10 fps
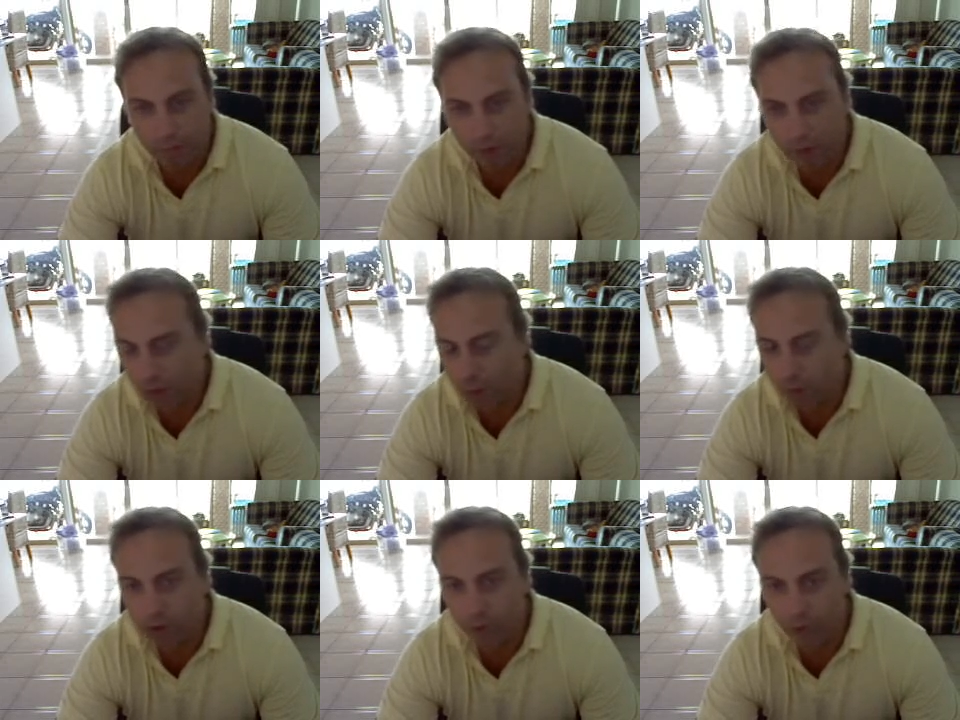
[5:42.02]
I
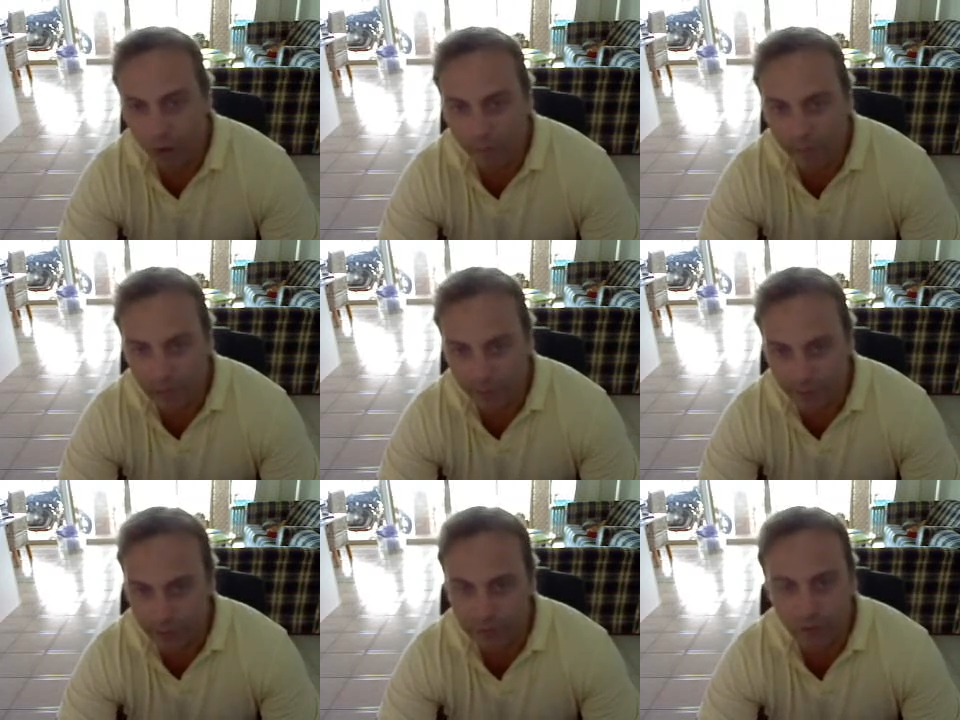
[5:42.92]
welcome your comments on
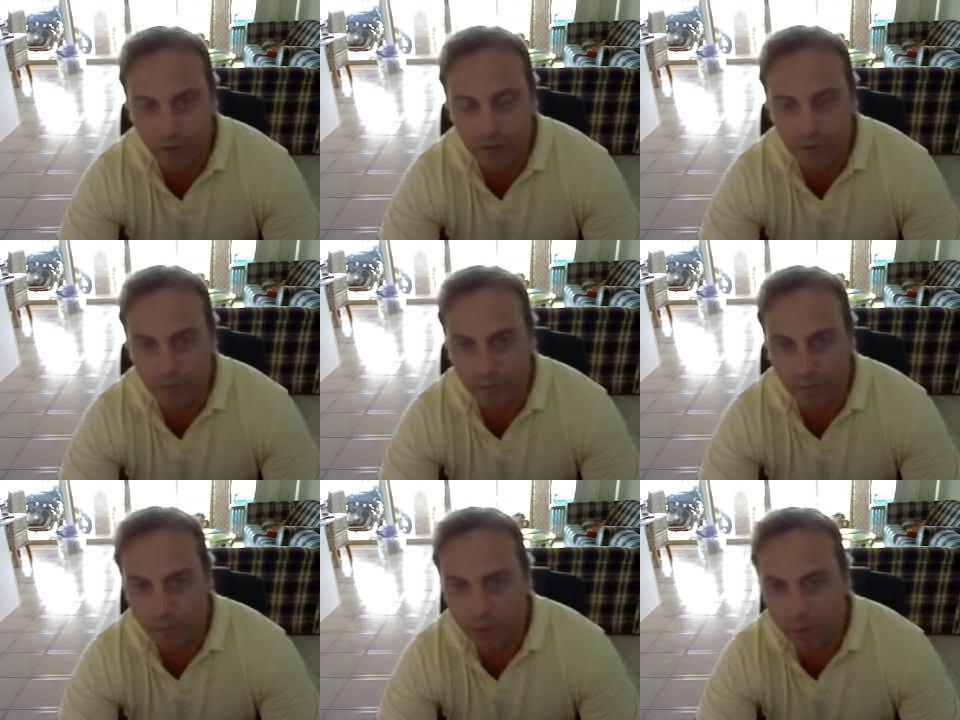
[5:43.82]
both sides, and
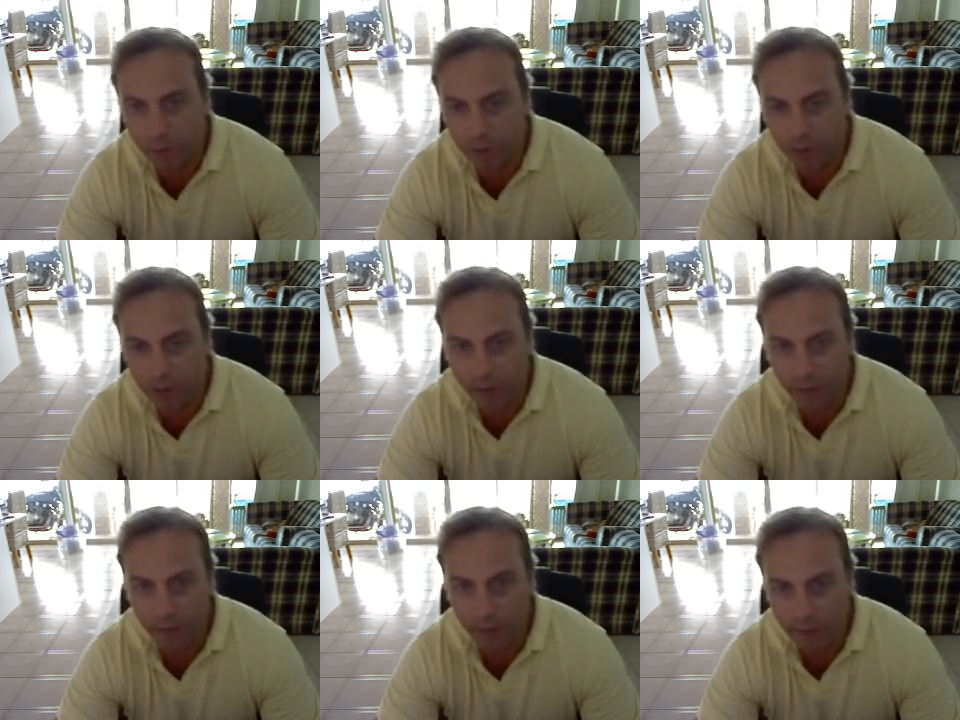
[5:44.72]
maybe we can clear that up,